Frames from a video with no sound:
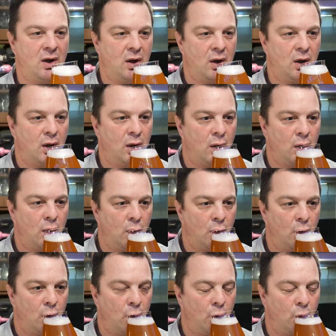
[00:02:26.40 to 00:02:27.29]

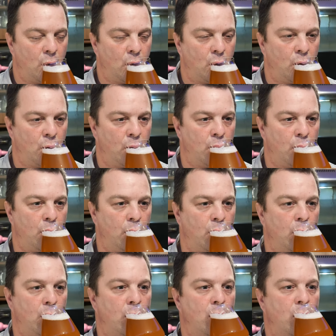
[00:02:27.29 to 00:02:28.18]

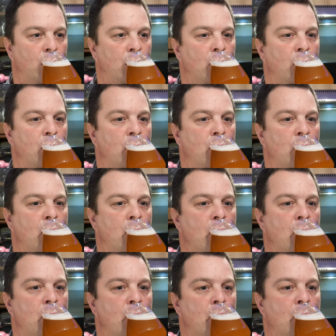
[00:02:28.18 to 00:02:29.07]

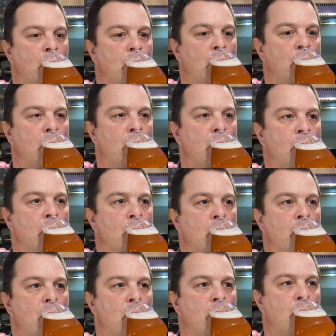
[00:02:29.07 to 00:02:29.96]

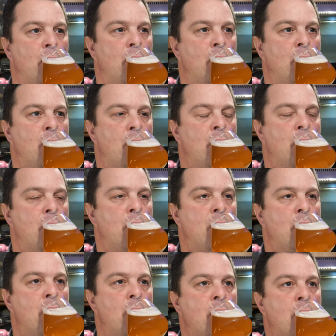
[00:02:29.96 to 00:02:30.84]

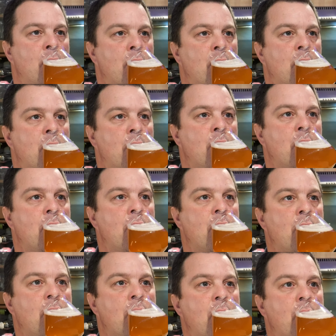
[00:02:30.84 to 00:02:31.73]

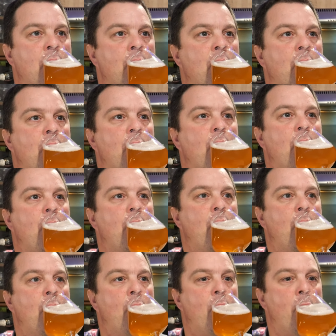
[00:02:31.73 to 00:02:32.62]

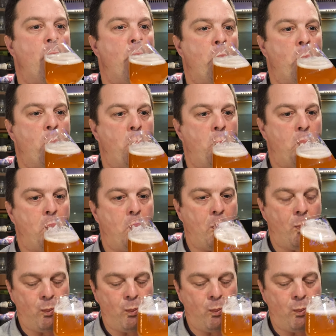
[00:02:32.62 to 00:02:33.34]
Nobody speaks.